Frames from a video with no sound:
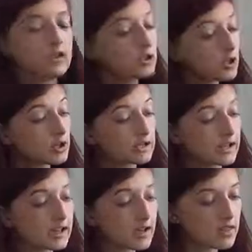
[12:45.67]
You're
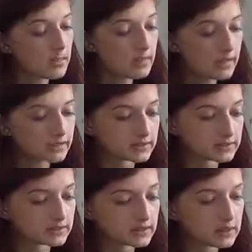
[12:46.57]
clicking on the
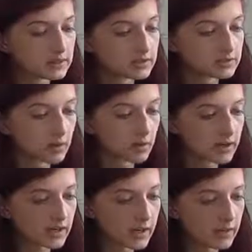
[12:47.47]
buttons. So we're
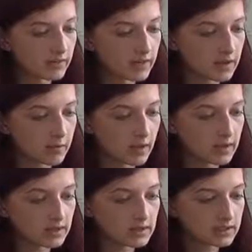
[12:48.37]
going to have a
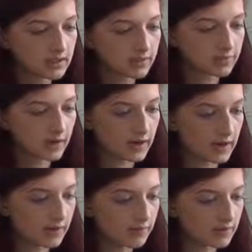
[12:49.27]
when click for
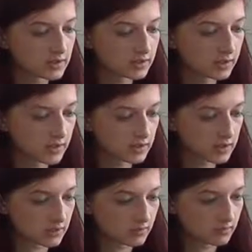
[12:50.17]
every
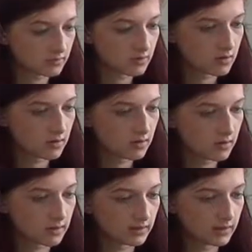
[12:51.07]
direction.
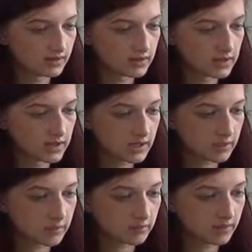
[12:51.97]
When left click,
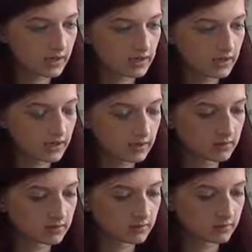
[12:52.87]
when right click.
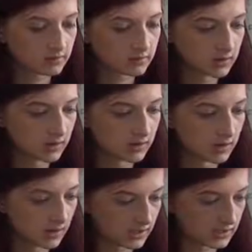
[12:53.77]
Sorry, they're
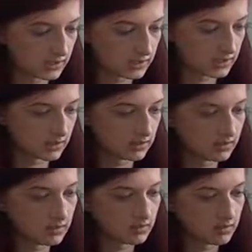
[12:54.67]
not consistent.
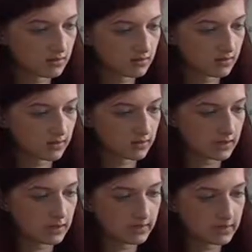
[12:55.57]
When
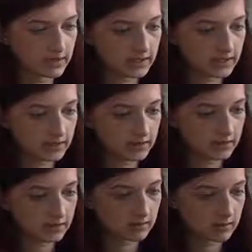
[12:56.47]
up click
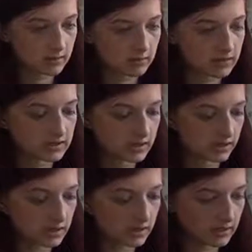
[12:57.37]
and when down click.